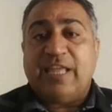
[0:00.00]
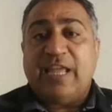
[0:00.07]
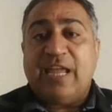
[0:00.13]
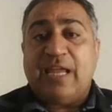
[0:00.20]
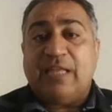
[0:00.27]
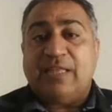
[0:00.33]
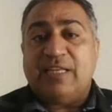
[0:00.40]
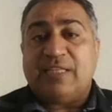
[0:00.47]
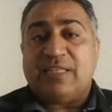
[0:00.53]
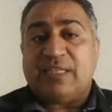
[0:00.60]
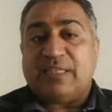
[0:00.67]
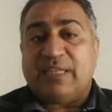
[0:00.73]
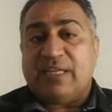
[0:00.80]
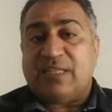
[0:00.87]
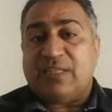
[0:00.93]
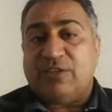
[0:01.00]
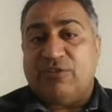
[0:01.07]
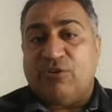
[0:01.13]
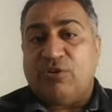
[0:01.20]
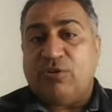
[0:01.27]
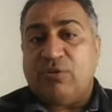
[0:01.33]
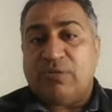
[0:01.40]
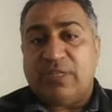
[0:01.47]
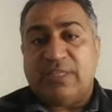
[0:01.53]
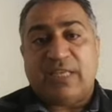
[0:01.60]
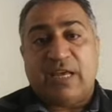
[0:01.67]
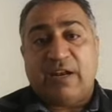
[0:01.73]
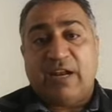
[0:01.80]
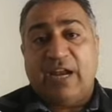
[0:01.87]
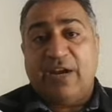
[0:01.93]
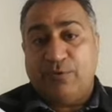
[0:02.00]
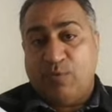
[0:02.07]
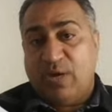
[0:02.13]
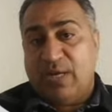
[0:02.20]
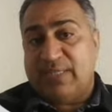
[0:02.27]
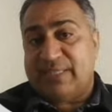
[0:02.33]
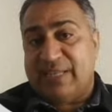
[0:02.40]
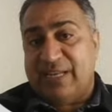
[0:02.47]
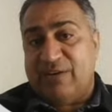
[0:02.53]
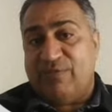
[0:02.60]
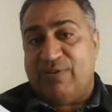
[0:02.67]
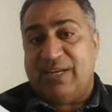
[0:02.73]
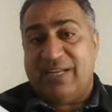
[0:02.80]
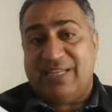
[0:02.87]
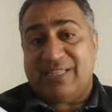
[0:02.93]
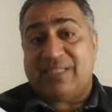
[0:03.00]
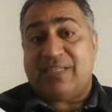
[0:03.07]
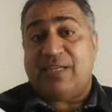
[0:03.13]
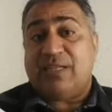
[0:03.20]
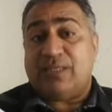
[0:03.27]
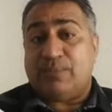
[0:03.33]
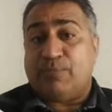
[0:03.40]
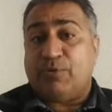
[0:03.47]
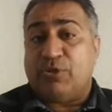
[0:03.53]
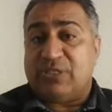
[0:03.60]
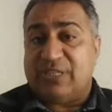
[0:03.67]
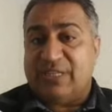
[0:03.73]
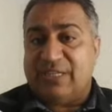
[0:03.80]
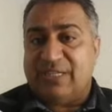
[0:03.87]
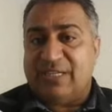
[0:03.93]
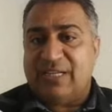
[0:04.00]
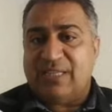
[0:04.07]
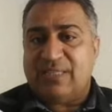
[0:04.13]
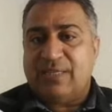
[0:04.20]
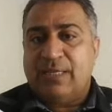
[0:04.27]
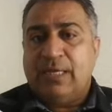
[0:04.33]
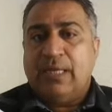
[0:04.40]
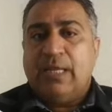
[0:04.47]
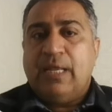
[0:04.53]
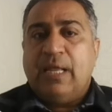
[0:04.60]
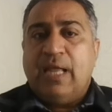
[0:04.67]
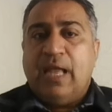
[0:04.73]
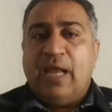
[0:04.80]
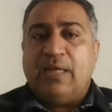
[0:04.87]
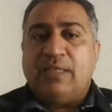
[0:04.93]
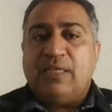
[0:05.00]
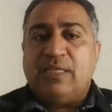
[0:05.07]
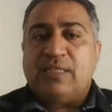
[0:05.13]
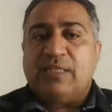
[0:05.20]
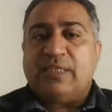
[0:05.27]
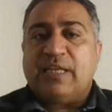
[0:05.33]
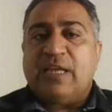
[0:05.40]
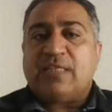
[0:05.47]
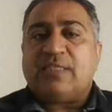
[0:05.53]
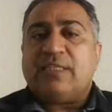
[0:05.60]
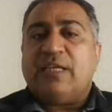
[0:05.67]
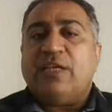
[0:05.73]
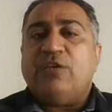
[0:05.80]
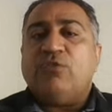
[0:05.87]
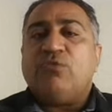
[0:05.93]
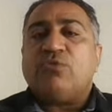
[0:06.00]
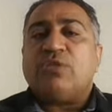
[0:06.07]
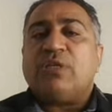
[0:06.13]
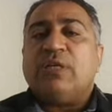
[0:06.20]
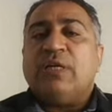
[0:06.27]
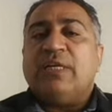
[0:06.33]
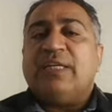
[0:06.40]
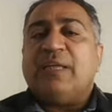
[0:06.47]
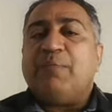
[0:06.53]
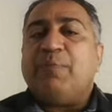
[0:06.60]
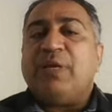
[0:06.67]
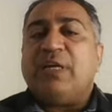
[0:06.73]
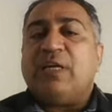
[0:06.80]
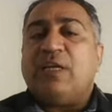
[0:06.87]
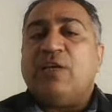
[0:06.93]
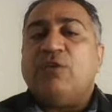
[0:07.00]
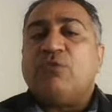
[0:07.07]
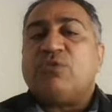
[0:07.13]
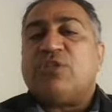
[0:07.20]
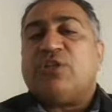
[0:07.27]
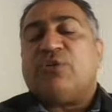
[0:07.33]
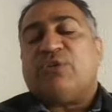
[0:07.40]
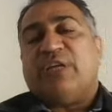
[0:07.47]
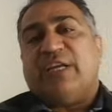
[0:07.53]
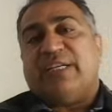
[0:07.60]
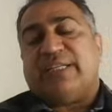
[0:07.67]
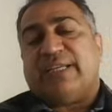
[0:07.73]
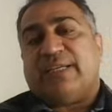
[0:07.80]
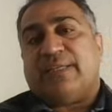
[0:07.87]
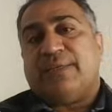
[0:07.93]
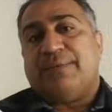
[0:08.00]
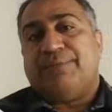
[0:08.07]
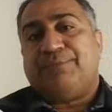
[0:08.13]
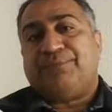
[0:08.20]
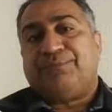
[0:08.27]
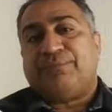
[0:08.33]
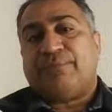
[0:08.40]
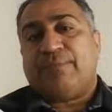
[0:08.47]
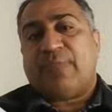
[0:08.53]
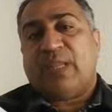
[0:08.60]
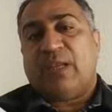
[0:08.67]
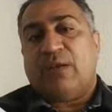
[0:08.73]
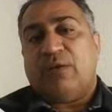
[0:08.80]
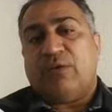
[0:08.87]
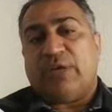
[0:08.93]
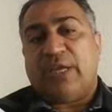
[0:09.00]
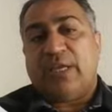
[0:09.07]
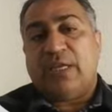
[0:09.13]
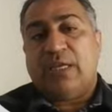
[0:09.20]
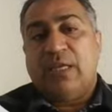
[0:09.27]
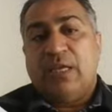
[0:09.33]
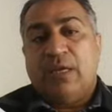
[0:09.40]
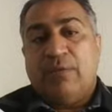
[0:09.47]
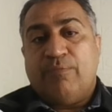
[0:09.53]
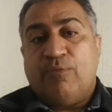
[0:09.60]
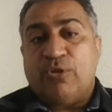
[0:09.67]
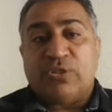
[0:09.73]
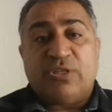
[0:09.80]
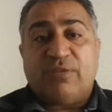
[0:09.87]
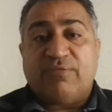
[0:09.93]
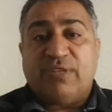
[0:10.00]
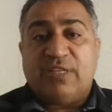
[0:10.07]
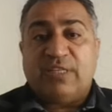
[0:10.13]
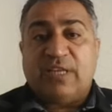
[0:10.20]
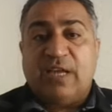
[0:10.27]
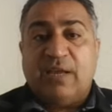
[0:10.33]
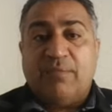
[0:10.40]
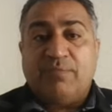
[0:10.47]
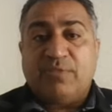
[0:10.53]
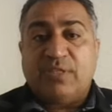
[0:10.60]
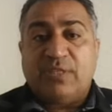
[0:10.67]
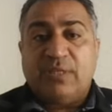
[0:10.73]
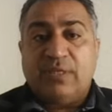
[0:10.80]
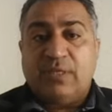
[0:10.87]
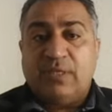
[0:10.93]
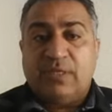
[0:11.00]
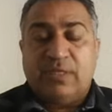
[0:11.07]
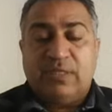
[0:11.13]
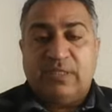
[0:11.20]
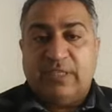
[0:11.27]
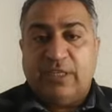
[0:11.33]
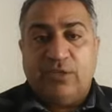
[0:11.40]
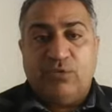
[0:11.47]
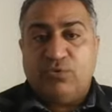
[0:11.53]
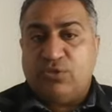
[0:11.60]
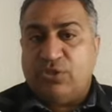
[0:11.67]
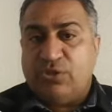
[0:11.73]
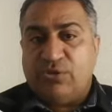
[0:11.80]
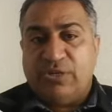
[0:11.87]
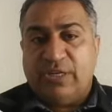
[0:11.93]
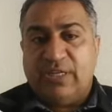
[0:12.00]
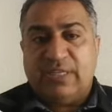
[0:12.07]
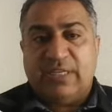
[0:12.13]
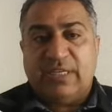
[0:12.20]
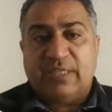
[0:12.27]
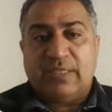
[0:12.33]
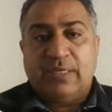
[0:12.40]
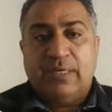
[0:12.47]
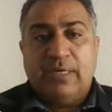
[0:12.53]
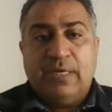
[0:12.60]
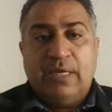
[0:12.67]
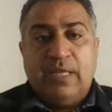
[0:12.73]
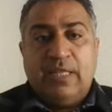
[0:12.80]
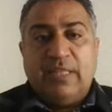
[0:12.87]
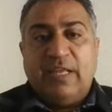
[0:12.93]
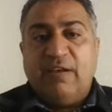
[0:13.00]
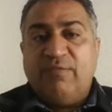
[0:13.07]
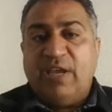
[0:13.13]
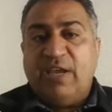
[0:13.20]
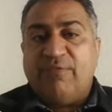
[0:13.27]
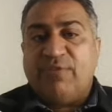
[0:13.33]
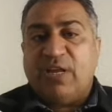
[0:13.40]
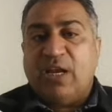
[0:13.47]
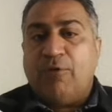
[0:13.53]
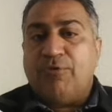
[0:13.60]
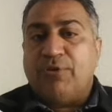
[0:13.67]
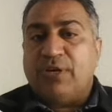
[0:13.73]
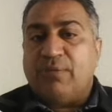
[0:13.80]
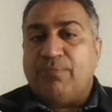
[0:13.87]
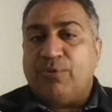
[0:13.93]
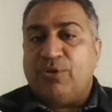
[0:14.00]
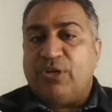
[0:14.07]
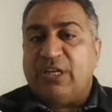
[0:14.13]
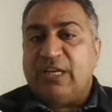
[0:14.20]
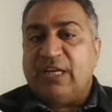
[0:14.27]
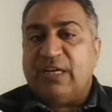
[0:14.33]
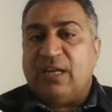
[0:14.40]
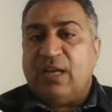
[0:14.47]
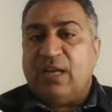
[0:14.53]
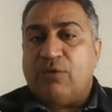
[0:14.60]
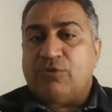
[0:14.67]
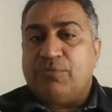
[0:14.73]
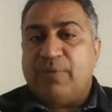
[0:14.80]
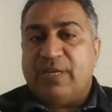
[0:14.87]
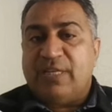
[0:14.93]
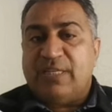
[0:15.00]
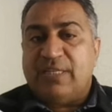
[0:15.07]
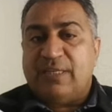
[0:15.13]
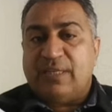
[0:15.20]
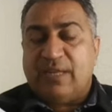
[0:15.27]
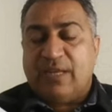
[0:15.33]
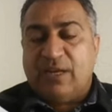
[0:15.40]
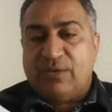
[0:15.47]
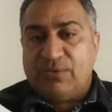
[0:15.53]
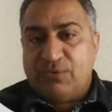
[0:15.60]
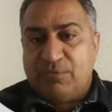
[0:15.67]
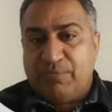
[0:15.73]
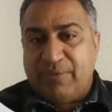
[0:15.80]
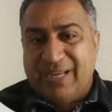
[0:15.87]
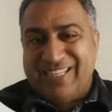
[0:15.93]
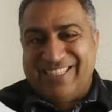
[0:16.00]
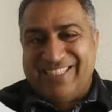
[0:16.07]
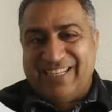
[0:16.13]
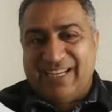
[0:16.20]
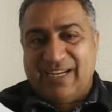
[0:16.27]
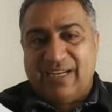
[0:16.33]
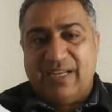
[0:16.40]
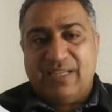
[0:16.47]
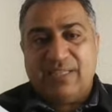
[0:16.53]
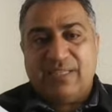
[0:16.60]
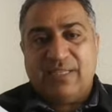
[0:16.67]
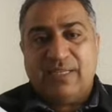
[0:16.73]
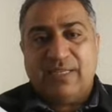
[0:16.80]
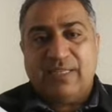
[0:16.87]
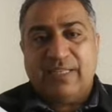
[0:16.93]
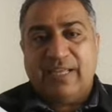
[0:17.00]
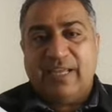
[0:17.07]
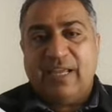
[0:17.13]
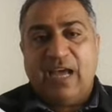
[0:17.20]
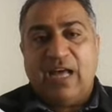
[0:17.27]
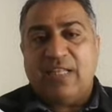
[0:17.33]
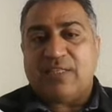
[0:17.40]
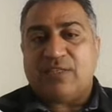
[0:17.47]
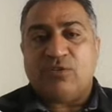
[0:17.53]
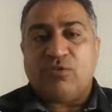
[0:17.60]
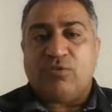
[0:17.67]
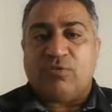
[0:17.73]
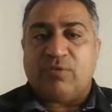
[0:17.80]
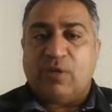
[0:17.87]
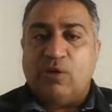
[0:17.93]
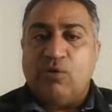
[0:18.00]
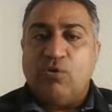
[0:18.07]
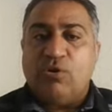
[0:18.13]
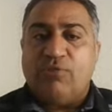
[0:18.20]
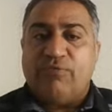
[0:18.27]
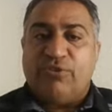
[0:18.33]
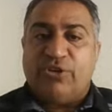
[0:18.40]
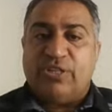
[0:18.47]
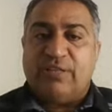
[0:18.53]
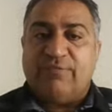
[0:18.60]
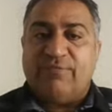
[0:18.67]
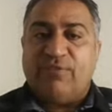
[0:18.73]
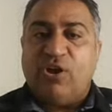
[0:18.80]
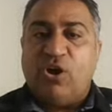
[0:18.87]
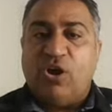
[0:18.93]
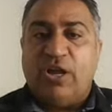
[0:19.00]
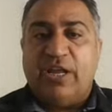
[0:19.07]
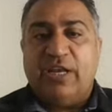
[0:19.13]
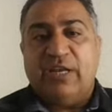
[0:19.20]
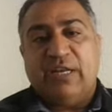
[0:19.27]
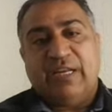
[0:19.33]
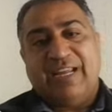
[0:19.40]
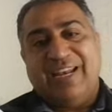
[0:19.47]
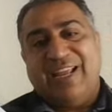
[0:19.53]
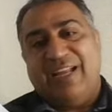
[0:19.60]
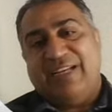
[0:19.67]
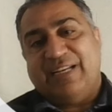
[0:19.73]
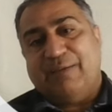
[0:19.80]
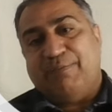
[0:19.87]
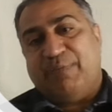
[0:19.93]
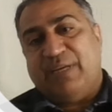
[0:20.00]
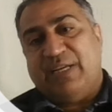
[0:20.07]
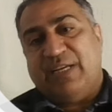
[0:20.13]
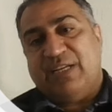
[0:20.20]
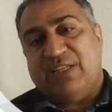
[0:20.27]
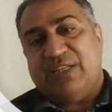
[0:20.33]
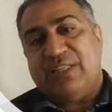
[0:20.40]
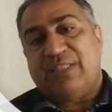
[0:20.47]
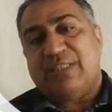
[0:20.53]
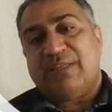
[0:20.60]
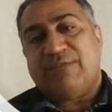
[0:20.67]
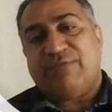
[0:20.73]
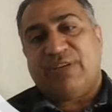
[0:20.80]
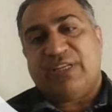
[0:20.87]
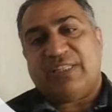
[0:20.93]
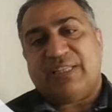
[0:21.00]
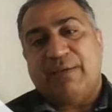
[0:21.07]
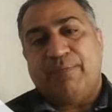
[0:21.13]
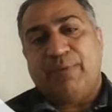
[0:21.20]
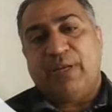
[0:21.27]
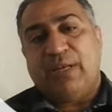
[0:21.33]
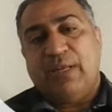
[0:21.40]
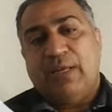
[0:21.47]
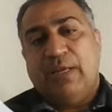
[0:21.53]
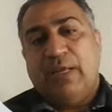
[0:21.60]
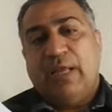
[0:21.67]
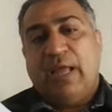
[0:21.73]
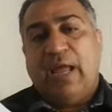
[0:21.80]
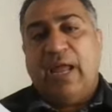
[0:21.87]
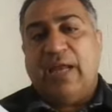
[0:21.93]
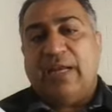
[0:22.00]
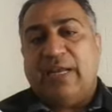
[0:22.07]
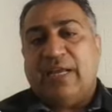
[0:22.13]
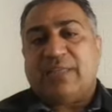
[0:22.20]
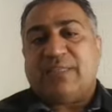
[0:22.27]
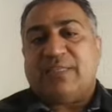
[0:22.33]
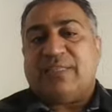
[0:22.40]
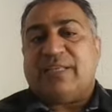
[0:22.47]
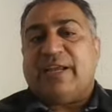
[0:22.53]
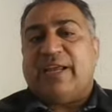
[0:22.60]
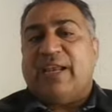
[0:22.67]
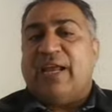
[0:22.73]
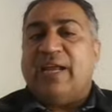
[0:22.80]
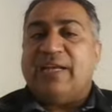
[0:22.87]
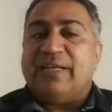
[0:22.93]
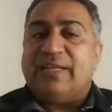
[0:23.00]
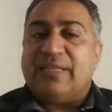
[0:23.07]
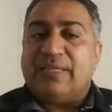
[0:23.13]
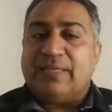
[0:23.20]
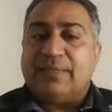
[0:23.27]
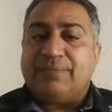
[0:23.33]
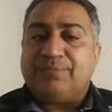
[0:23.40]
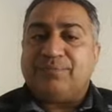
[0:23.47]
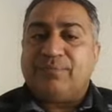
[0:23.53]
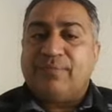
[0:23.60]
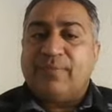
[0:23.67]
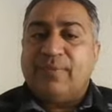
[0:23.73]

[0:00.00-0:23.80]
these attacks, these are advanced level state-sponsored attacks, and these attacks typically use zero-day attacks. Okay, most of the times they use zero-day attacks. Then we have cloud computing cloud-based techniques. They also look for the flaw in client applications, for example, and access the client data.